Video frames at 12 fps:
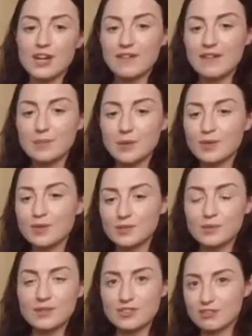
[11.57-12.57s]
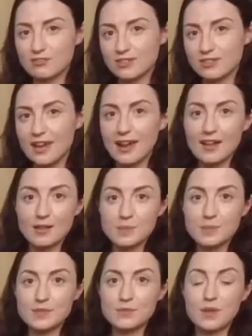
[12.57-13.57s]
Sharing books with children
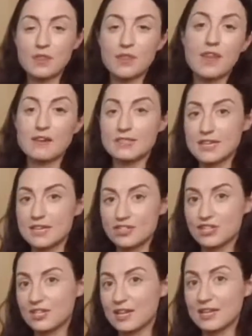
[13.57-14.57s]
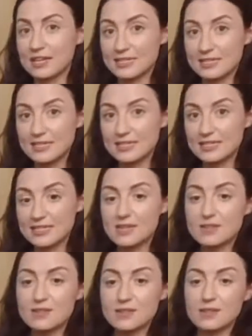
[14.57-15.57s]
helps with their attention and listening
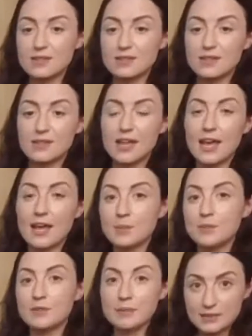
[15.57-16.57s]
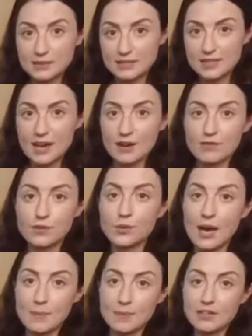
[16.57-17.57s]
skills, helps build their
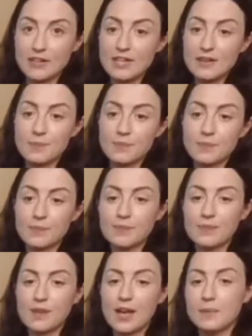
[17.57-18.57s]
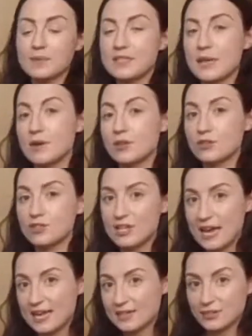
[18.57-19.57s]
vocabulary, helps them
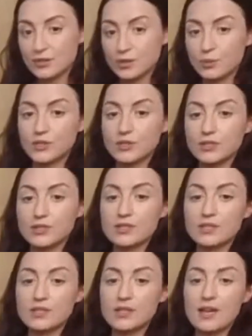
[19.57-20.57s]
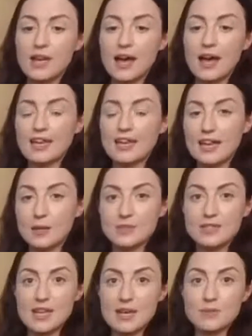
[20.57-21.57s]
understand new words, and
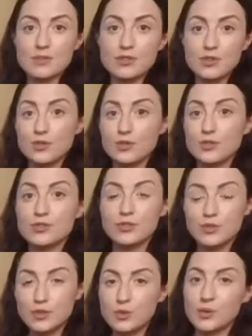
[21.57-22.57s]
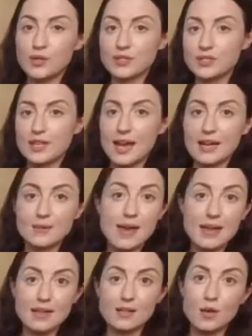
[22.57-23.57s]
helps them use new words and
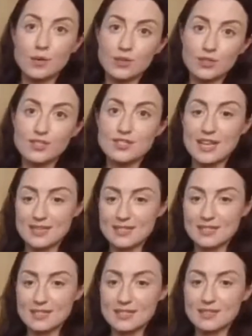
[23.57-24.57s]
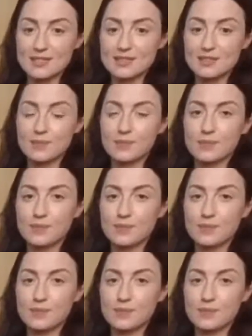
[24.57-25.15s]
make longer sentences.